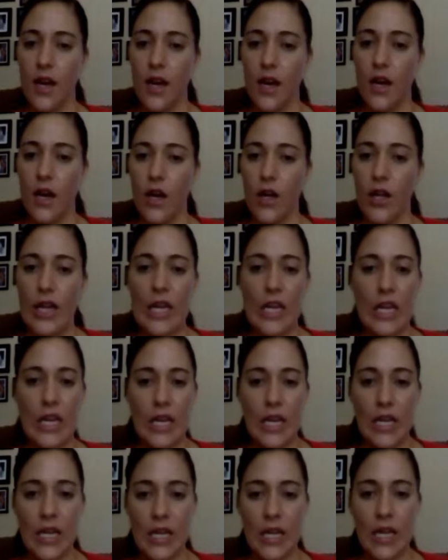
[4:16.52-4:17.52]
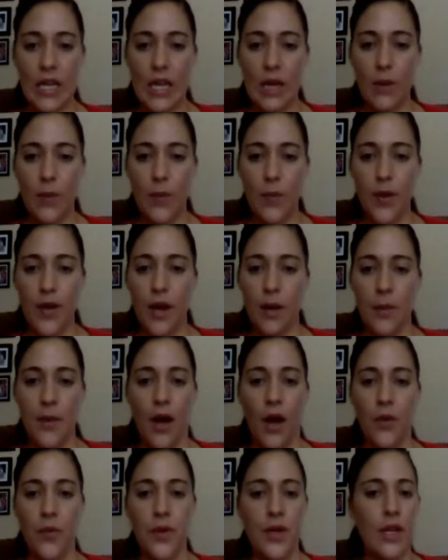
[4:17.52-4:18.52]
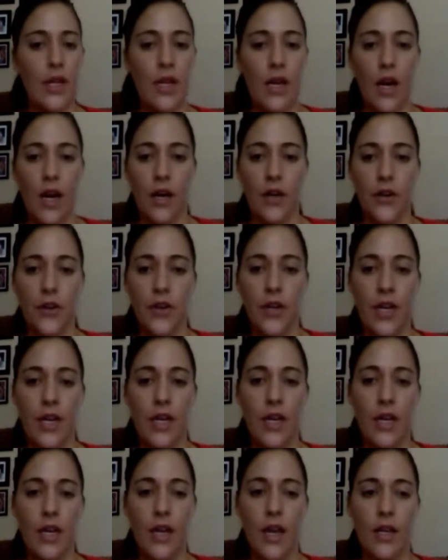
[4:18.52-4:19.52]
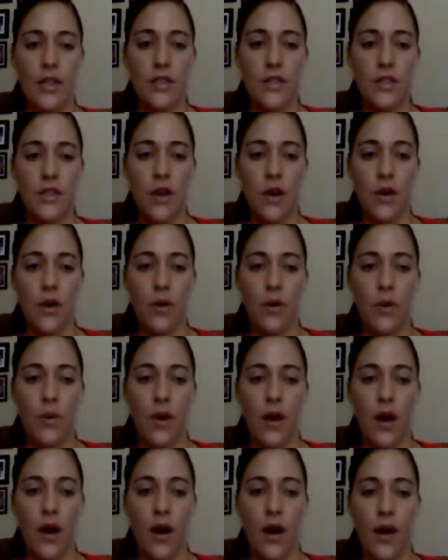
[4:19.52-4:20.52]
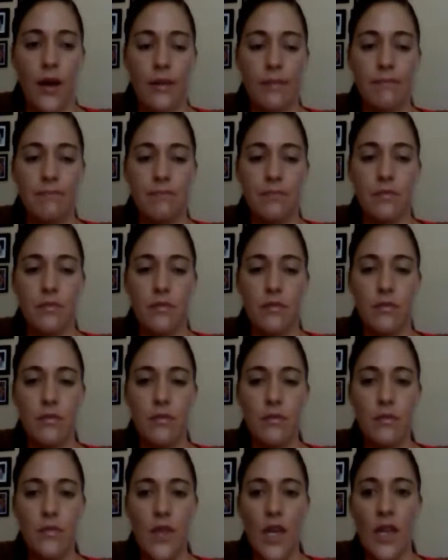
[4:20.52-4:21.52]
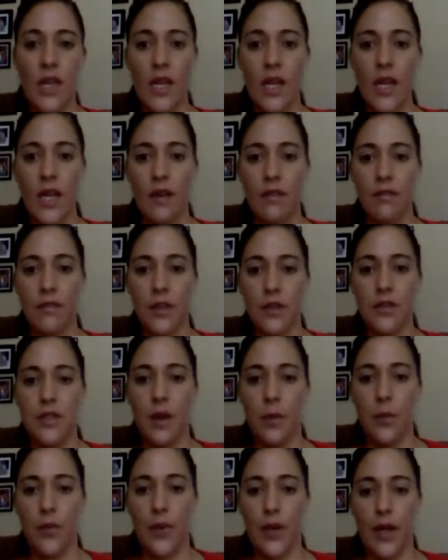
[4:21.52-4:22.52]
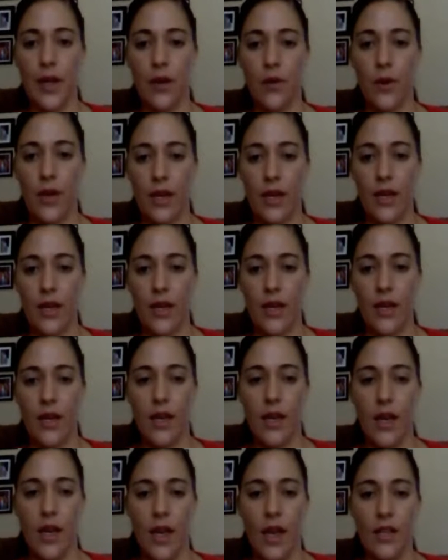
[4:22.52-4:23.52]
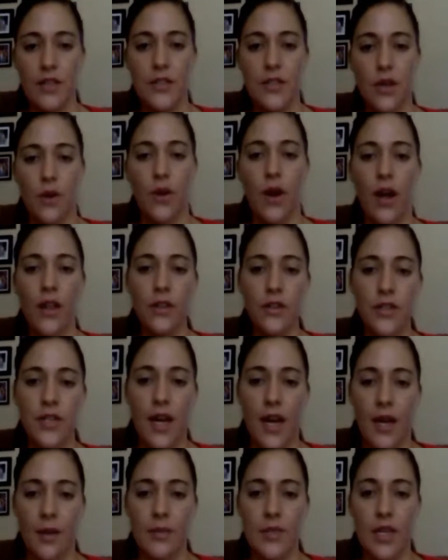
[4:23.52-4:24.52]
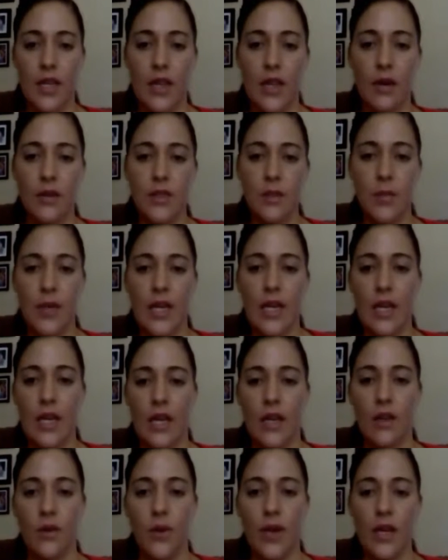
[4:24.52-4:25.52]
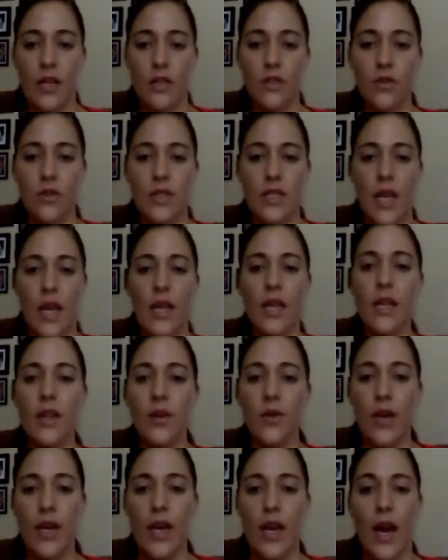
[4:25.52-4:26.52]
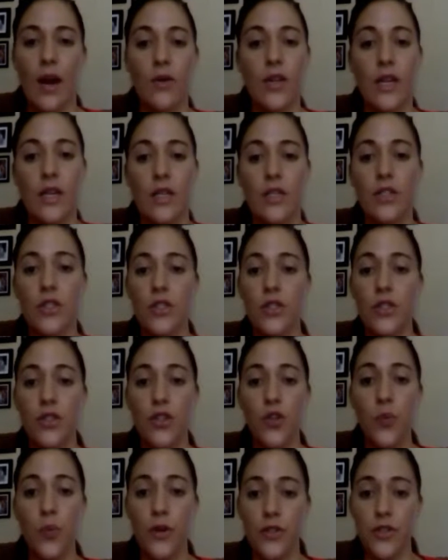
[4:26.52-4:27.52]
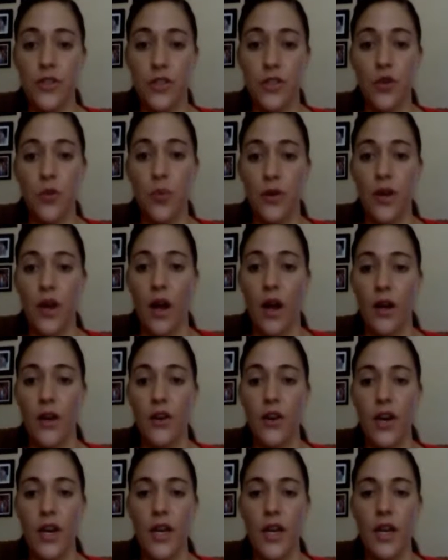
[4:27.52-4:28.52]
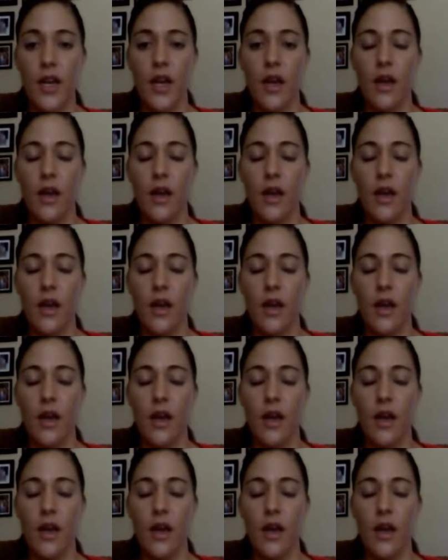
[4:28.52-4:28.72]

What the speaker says: I'll eat it, but I'm not really hungry, and so then I get filled up really quickly. And so other times, like that was the beginning of the week, and towards the end of the week, I would get super hungry,